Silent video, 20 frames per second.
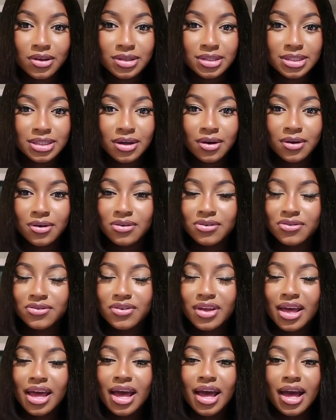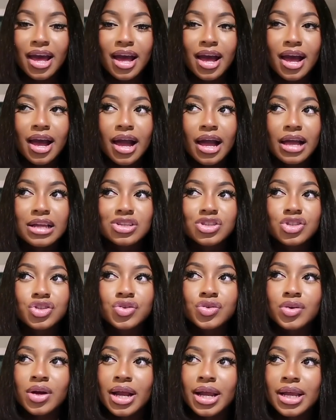yourself and
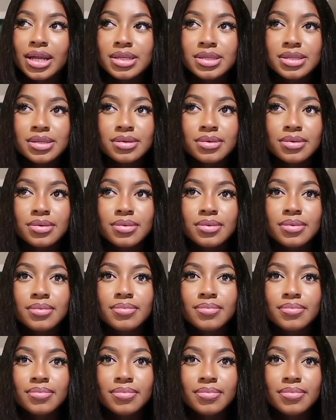trying to